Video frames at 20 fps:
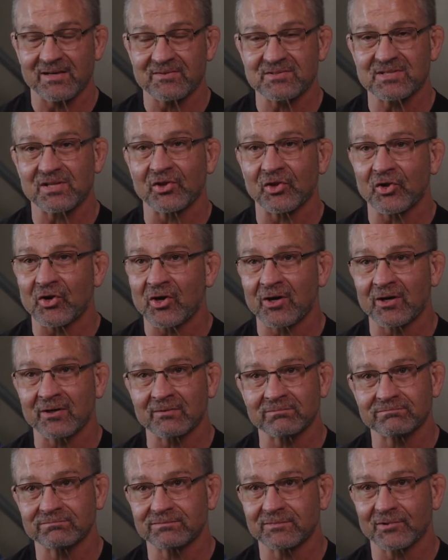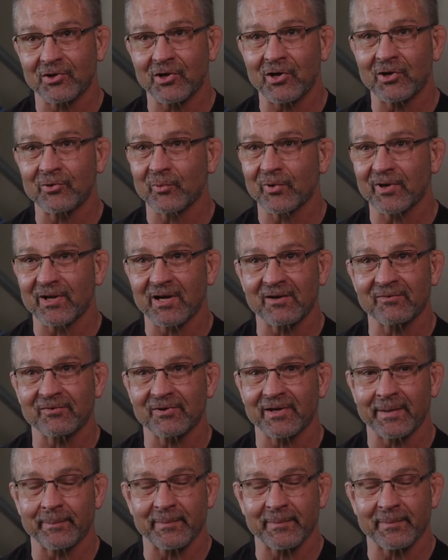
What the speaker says: it was a long, long recovery.